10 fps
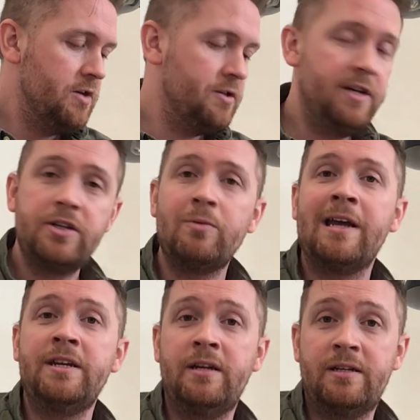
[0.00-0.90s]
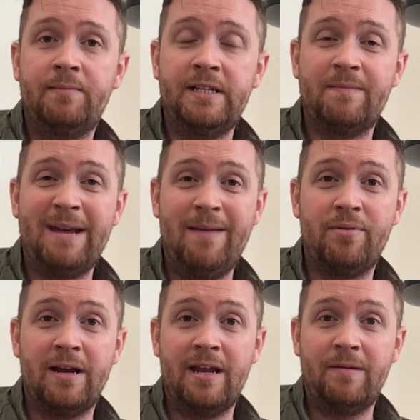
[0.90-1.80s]
So here's why you need a piece of
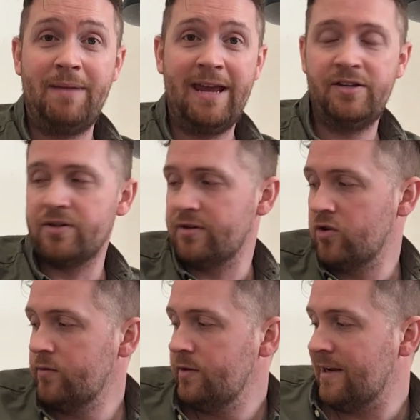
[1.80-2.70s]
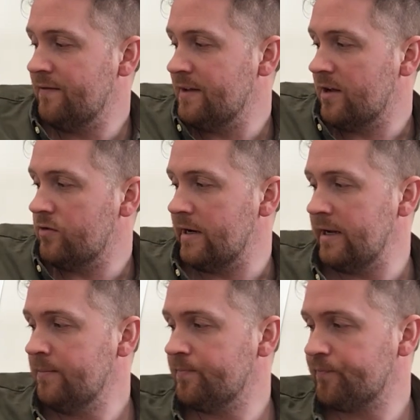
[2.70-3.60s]
paper and a pencil, and I hope you have that already.